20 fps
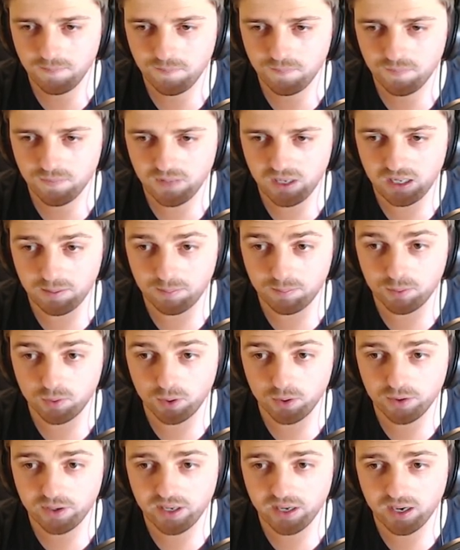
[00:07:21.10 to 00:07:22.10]
and it
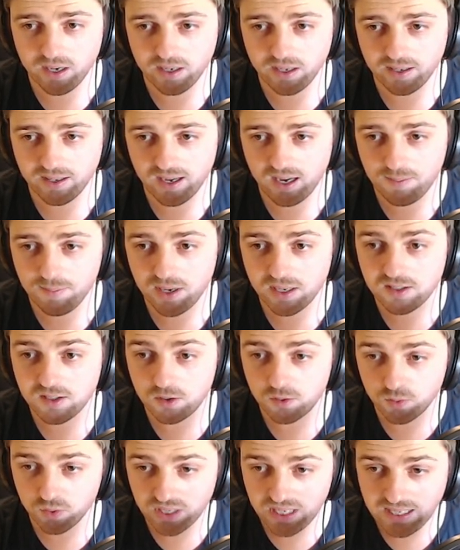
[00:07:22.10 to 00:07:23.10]
broke out. It came back to
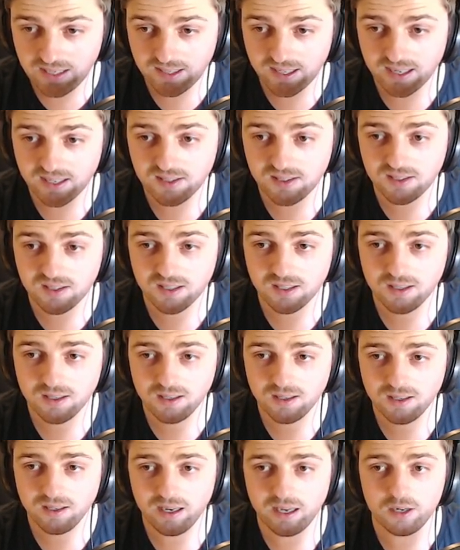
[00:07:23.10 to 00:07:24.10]
retest
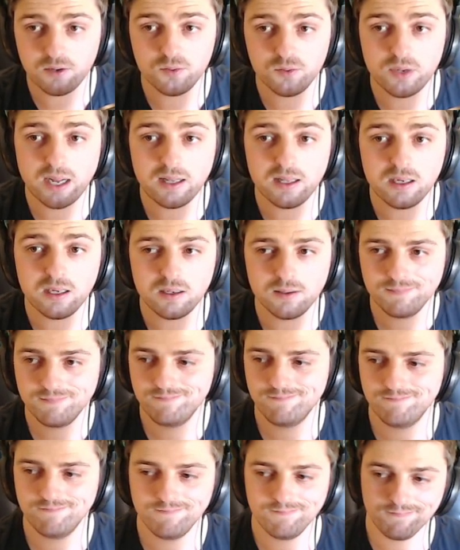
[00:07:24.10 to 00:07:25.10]
and it rallied.
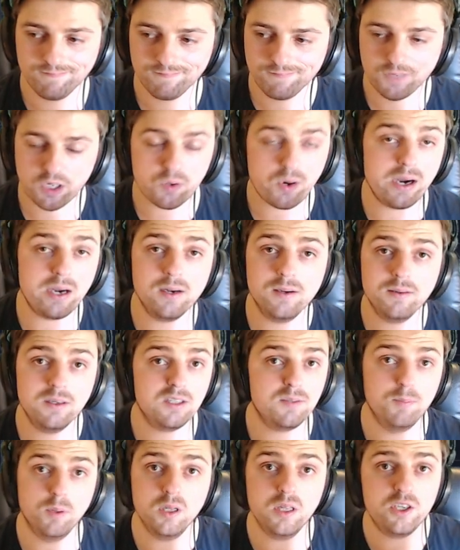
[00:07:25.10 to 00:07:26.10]
Great.
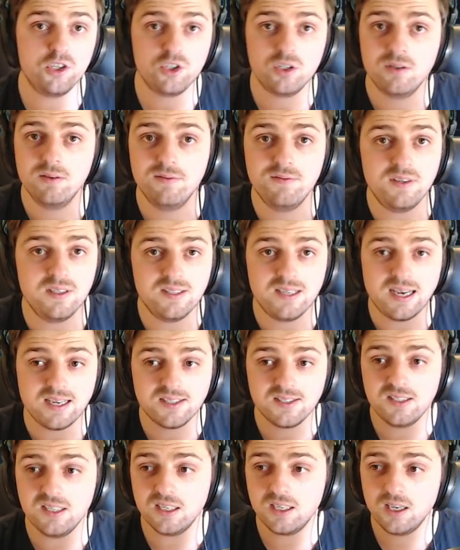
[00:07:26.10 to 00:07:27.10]
It's bullish.
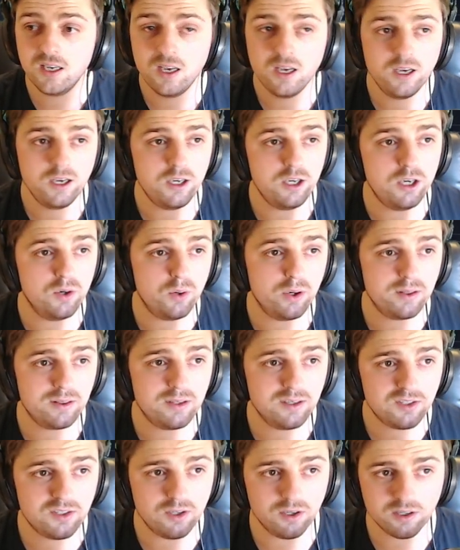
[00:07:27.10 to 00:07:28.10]
Fantastic. You know what?
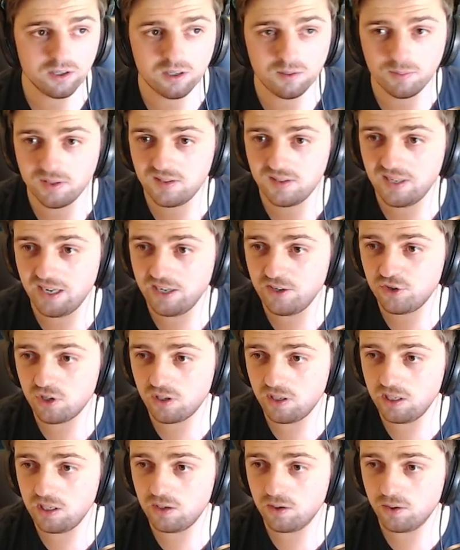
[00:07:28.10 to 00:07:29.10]
This stock can
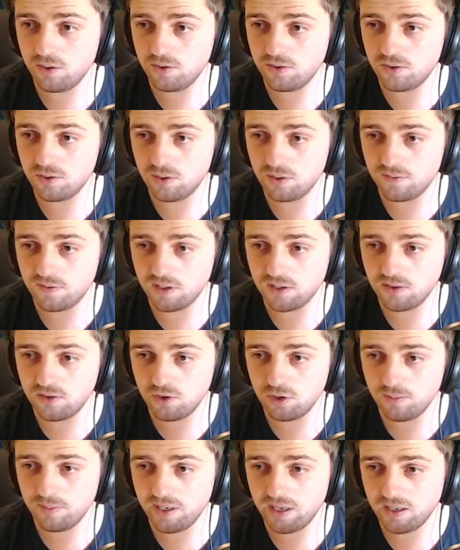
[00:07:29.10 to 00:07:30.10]
potentially go to, if I
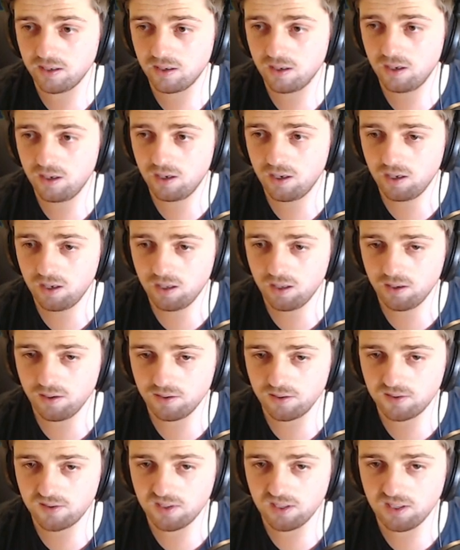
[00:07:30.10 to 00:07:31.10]
zoom out,
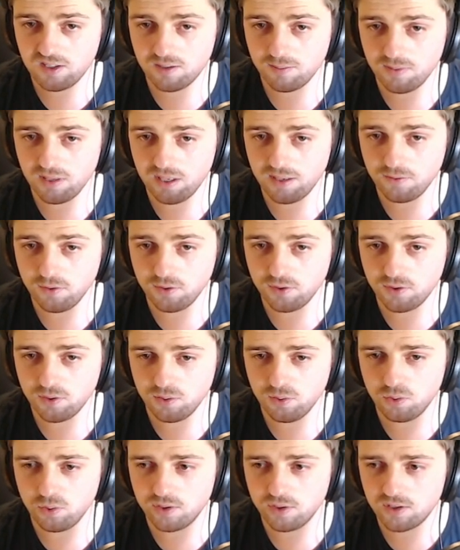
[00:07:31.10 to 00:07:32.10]
you see some levels.
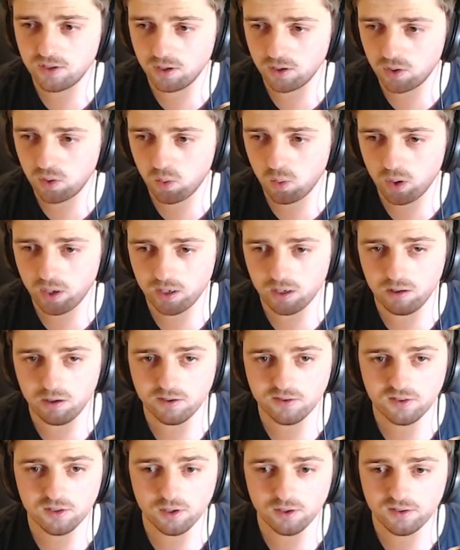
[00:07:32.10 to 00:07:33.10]
Oh, it's got quite a
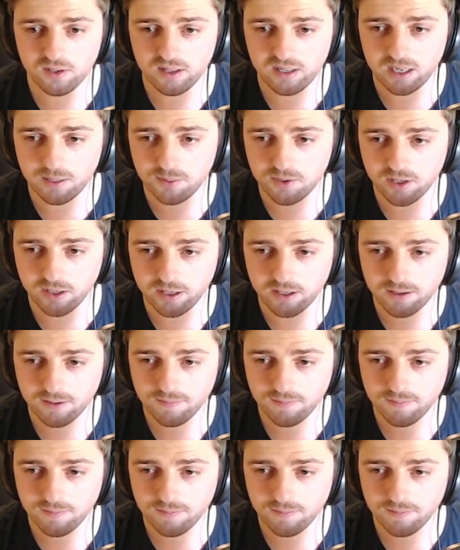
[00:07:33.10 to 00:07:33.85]
lot to go to the upside.